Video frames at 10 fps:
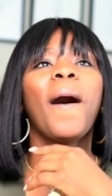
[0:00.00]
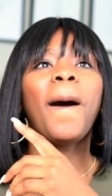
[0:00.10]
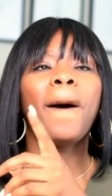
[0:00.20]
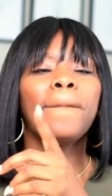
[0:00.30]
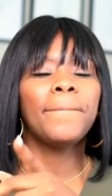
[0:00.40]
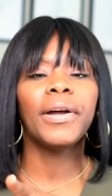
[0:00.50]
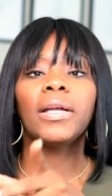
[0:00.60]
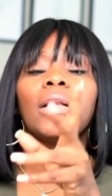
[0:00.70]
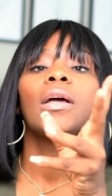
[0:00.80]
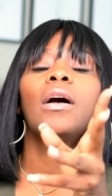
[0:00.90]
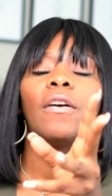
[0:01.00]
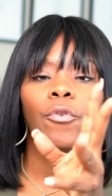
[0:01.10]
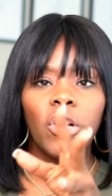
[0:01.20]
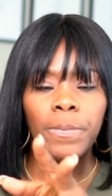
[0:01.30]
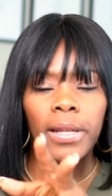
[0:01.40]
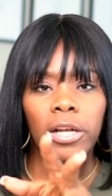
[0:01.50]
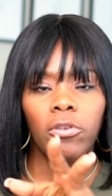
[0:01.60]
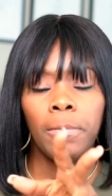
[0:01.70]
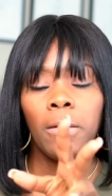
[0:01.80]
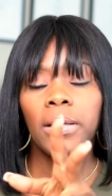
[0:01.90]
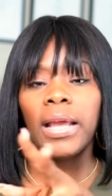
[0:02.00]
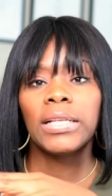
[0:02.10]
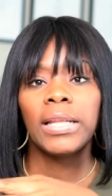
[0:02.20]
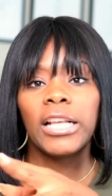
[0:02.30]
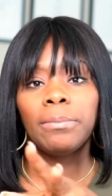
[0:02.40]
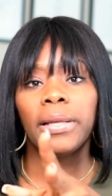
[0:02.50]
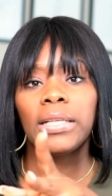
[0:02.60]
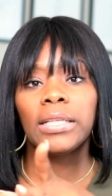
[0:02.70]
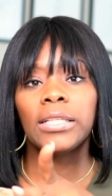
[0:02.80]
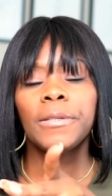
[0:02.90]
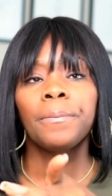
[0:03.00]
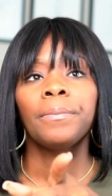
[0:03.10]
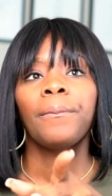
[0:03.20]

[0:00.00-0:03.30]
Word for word: um, but of course, Banana Republic has nice blazers.